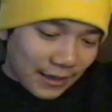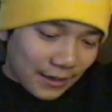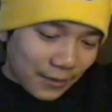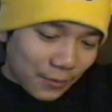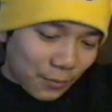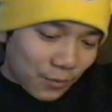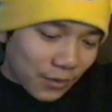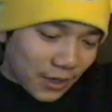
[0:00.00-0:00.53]

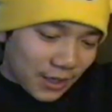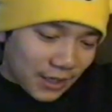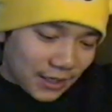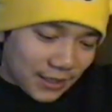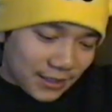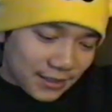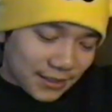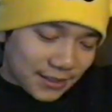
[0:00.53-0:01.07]
It
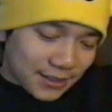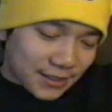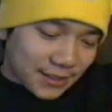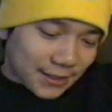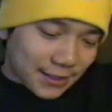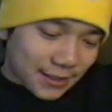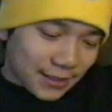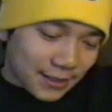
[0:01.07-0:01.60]

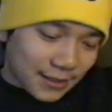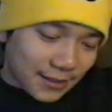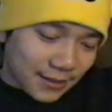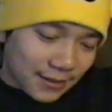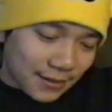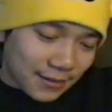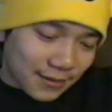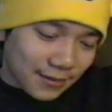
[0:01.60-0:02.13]
was
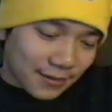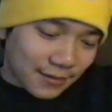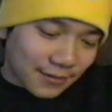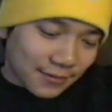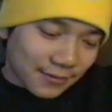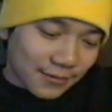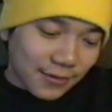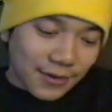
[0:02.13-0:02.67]

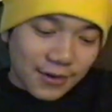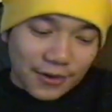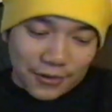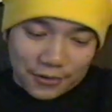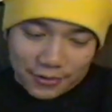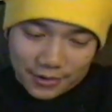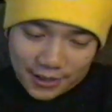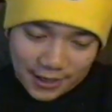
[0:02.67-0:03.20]

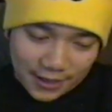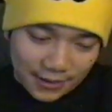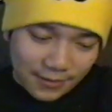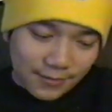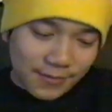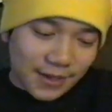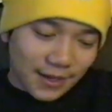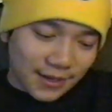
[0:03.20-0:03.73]
her
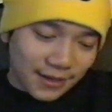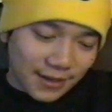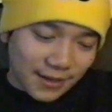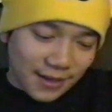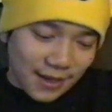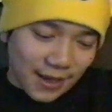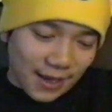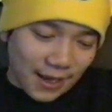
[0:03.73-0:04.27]
name
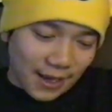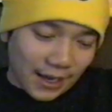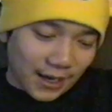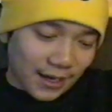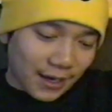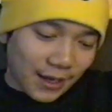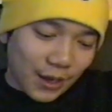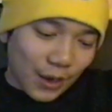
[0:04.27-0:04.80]

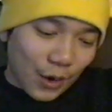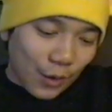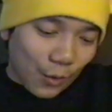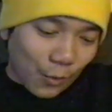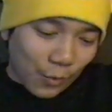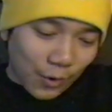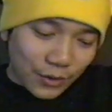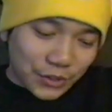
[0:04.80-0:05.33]
and
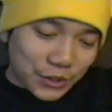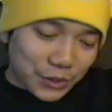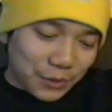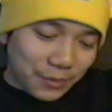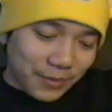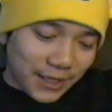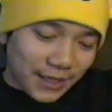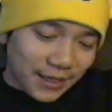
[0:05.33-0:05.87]
Won't
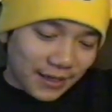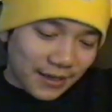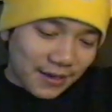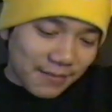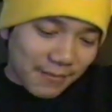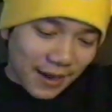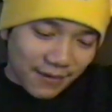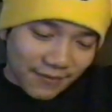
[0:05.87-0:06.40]
You
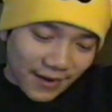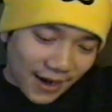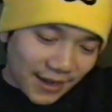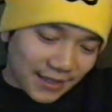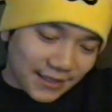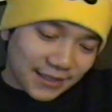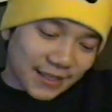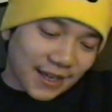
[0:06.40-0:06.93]
Be My
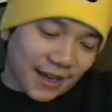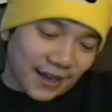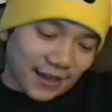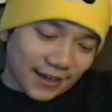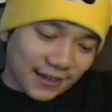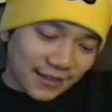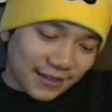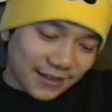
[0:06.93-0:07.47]

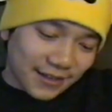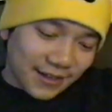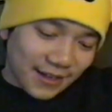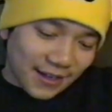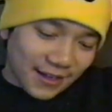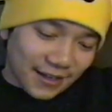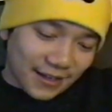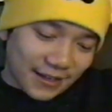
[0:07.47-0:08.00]
Valentine?
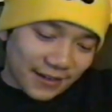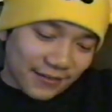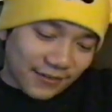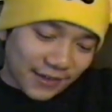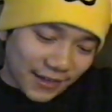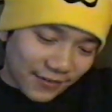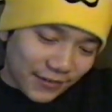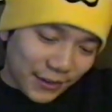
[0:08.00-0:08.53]

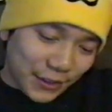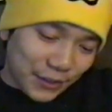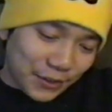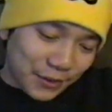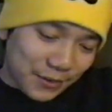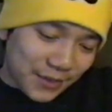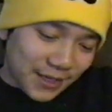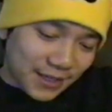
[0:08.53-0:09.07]
If loving
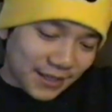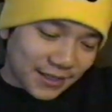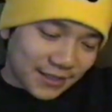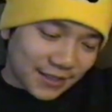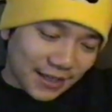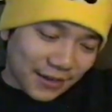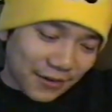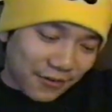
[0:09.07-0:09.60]
you
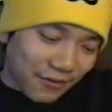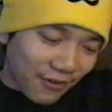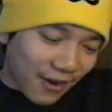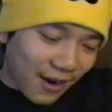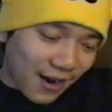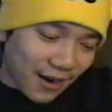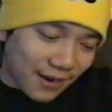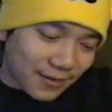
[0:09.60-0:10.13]
is a
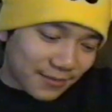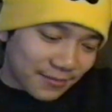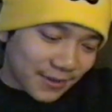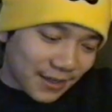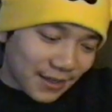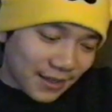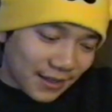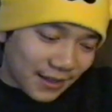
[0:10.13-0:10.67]
crime,
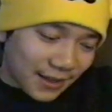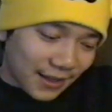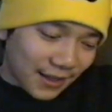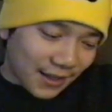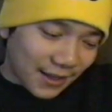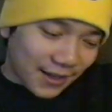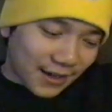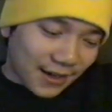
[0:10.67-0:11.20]

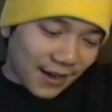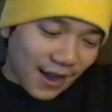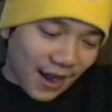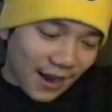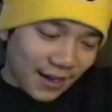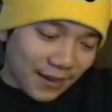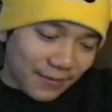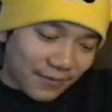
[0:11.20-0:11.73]
then
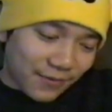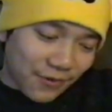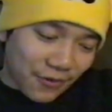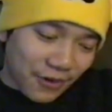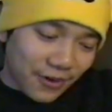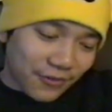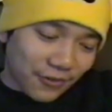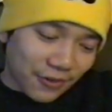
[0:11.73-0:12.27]
I am
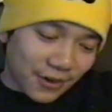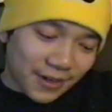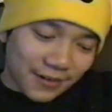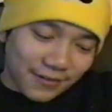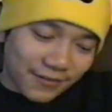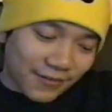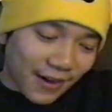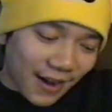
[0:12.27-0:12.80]
forever
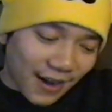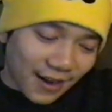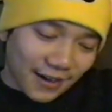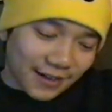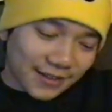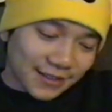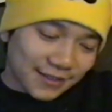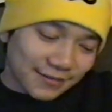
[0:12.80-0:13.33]

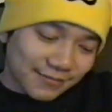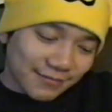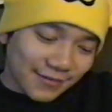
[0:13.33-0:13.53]
confined.